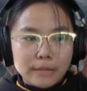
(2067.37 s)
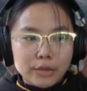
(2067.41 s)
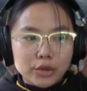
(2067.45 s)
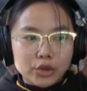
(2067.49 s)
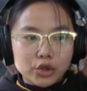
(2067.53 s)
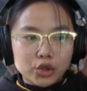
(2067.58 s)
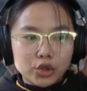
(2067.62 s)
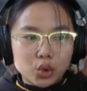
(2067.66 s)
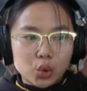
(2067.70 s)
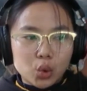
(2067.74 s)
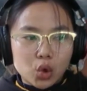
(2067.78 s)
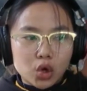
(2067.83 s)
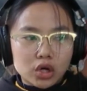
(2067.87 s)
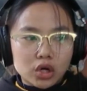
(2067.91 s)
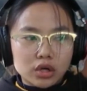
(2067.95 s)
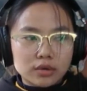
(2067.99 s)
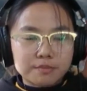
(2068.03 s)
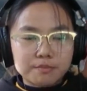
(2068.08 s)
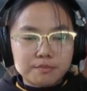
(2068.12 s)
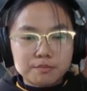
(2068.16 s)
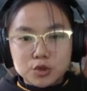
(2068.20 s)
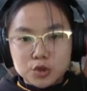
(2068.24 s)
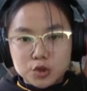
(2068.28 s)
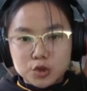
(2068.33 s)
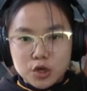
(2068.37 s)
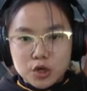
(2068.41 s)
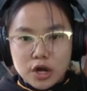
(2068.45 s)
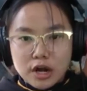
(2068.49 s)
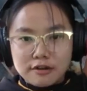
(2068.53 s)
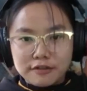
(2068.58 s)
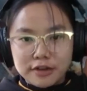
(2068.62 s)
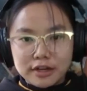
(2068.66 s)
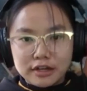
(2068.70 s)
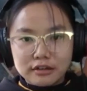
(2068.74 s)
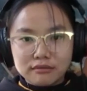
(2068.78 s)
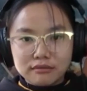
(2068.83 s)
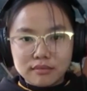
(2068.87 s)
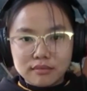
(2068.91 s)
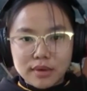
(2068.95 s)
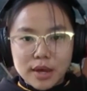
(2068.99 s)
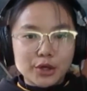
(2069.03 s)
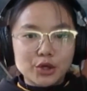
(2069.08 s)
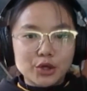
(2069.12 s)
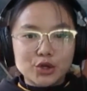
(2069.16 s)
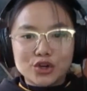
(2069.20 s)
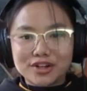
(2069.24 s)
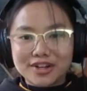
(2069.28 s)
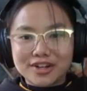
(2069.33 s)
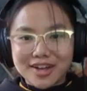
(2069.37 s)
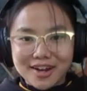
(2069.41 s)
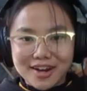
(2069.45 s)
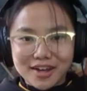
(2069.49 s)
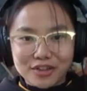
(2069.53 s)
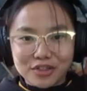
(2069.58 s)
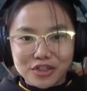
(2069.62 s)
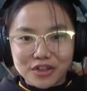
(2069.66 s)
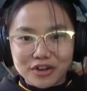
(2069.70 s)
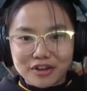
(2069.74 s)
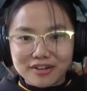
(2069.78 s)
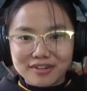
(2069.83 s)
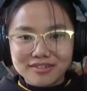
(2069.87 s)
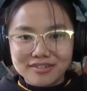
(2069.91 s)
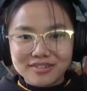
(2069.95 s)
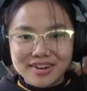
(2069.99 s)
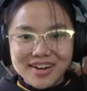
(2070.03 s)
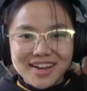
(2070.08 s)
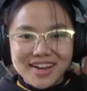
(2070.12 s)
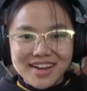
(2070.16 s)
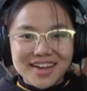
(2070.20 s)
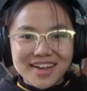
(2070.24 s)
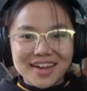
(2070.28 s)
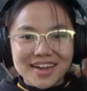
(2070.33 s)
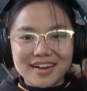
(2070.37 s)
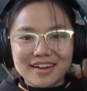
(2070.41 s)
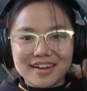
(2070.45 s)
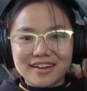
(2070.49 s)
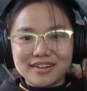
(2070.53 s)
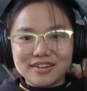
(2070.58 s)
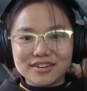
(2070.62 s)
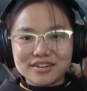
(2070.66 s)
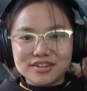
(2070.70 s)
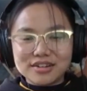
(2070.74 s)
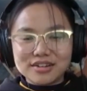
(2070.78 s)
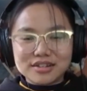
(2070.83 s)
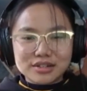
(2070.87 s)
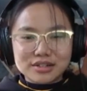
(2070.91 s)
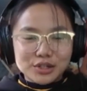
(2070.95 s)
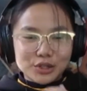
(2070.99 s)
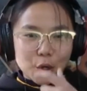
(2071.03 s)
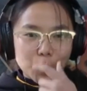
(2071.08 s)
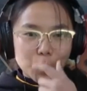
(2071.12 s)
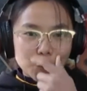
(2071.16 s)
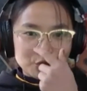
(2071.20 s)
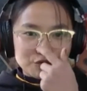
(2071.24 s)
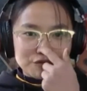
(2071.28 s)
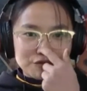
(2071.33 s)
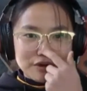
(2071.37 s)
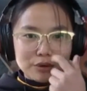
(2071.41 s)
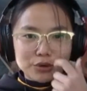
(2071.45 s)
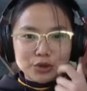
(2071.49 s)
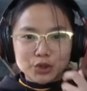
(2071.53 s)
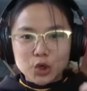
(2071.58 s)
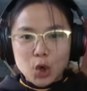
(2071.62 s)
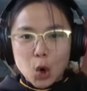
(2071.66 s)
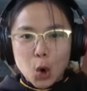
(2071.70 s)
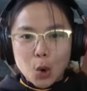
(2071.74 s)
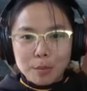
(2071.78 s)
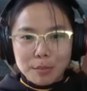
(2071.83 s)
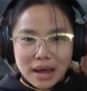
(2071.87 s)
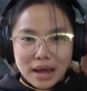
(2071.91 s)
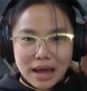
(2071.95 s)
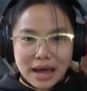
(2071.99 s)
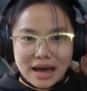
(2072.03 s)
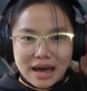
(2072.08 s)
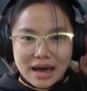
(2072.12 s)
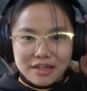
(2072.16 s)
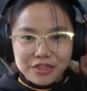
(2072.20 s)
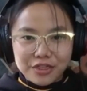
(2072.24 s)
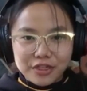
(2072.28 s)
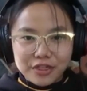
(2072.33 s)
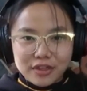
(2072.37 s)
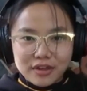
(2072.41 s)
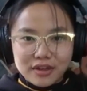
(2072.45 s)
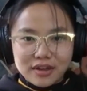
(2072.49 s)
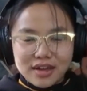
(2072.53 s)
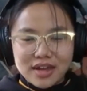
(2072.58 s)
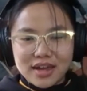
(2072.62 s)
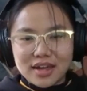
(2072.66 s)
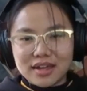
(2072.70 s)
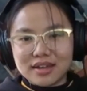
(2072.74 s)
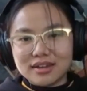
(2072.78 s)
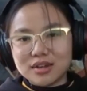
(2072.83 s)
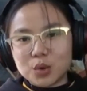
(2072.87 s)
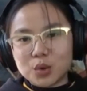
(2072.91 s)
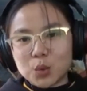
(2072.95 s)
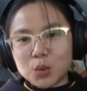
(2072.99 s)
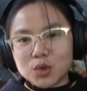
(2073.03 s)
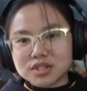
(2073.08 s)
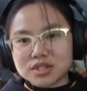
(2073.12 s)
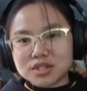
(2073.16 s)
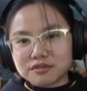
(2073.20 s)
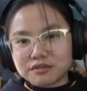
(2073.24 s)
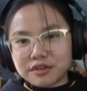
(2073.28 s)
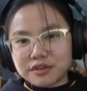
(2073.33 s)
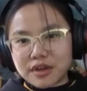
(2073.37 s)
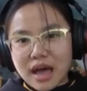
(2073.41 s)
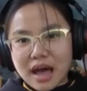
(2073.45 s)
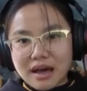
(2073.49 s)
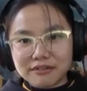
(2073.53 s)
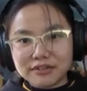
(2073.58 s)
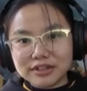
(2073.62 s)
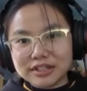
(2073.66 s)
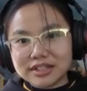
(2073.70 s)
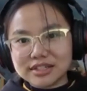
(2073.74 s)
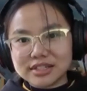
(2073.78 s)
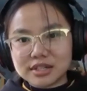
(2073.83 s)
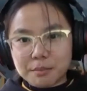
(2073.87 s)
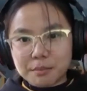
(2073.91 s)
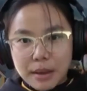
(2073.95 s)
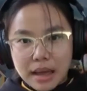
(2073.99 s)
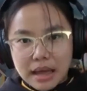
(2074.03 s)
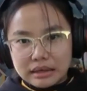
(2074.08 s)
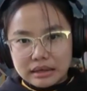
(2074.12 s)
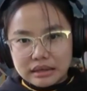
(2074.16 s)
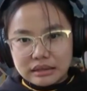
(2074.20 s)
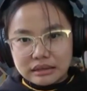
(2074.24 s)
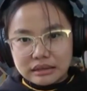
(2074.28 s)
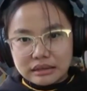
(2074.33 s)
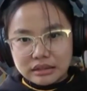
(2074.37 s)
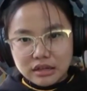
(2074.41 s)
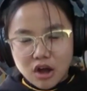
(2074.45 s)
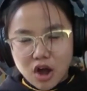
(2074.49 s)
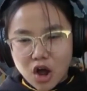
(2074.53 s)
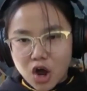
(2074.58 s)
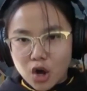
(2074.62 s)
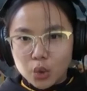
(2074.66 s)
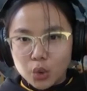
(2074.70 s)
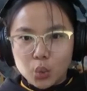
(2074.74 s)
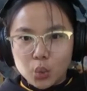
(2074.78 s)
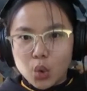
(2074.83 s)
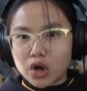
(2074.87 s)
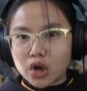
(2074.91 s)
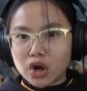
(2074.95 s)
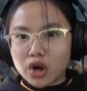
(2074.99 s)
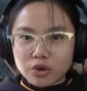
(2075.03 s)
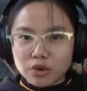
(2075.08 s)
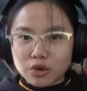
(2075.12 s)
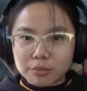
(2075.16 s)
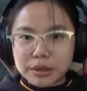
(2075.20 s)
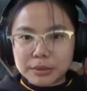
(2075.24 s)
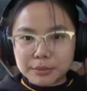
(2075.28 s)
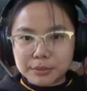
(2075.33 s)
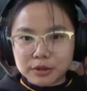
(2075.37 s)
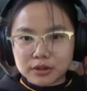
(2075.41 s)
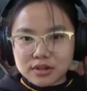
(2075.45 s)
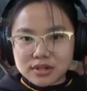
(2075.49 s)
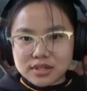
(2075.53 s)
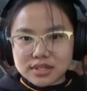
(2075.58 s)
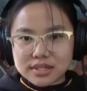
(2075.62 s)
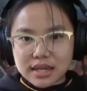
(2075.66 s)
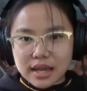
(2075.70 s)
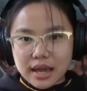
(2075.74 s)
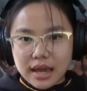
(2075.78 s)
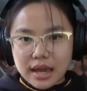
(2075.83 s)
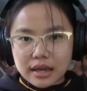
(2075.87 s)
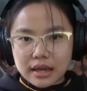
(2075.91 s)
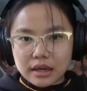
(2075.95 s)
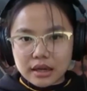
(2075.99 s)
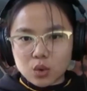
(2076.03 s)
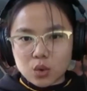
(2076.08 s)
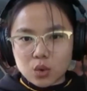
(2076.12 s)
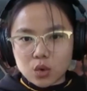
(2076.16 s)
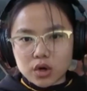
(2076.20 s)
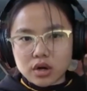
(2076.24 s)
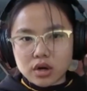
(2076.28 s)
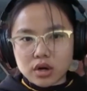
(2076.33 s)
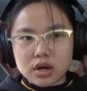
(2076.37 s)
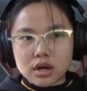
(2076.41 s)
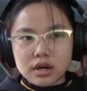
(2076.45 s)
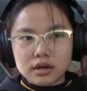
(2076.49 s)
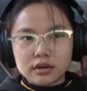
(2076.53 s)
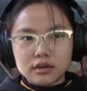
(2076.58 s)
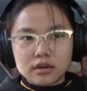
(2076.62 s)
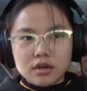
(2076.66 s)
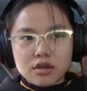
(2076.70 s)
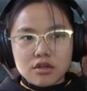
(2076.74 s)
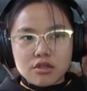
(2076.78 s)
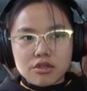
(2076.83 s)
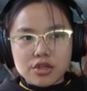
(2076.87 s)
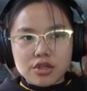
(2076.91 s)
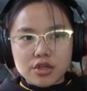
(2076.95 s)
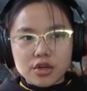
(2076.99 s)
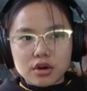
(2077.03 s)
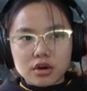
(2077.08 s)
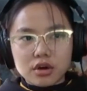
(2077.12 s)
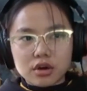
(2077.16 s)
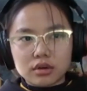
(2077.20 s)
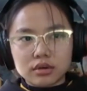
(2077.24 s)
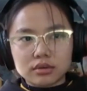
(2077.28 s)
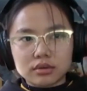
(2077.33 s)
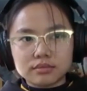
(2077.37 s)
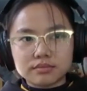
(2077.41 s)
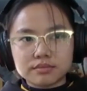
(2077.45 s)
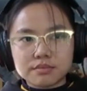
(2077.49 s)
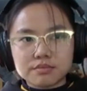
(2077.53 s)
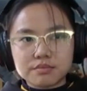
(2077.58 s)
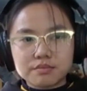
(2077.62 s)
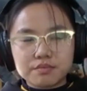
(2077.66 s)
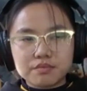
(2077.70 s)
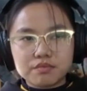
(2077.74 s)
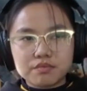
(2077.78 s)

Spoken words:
you're striving and you're getting there. And you found your own path and it wasn't heavily dependent on what other people are saying or the